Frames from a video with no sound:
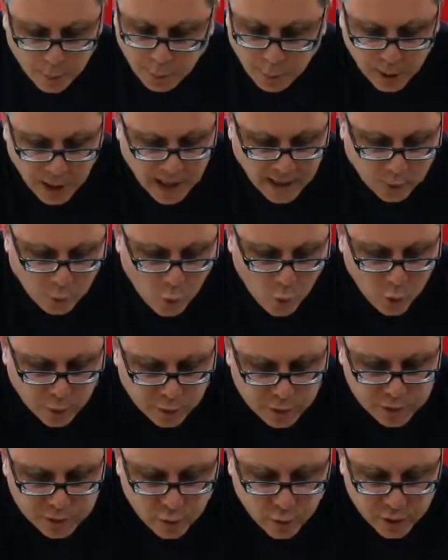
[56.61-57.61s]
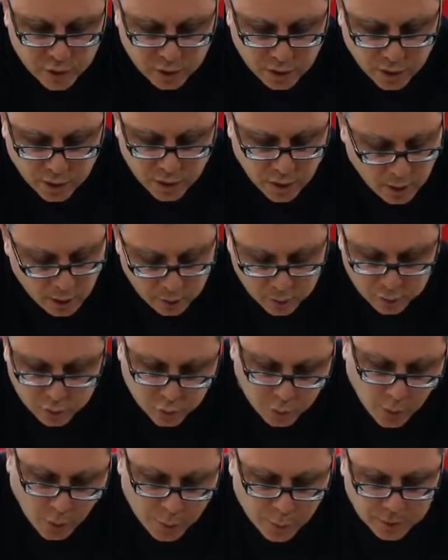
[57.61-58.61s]
Plain water is all you need.
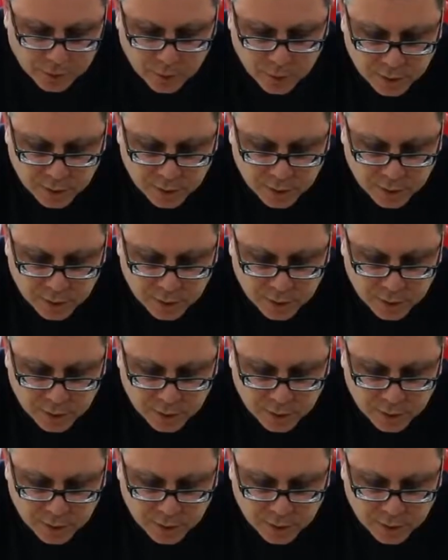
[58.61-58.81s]
Do not put